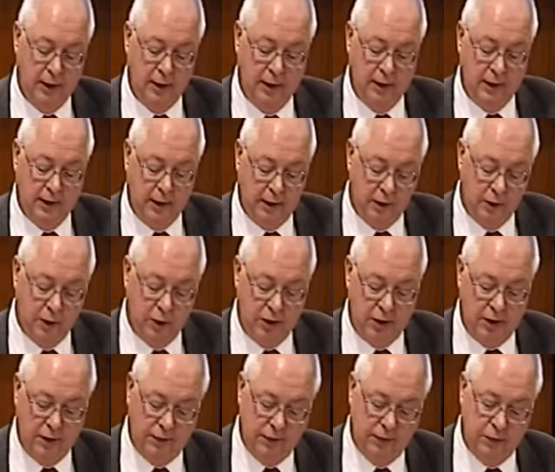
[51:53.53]
at a cost
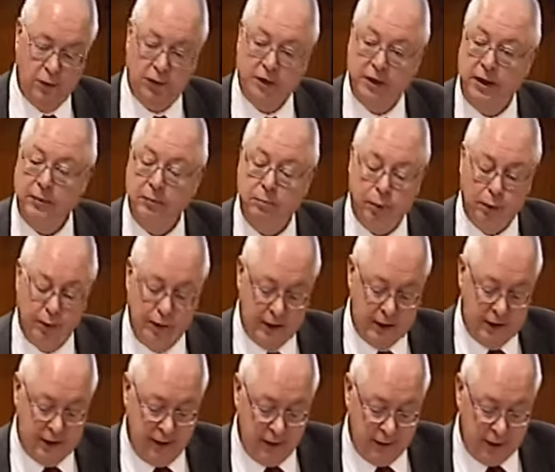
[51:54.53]
of
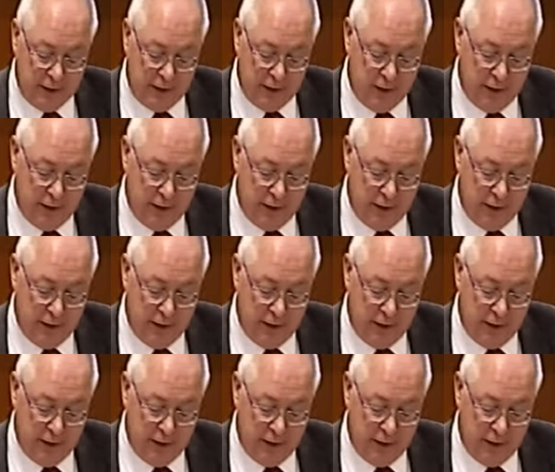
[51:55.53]
£14.7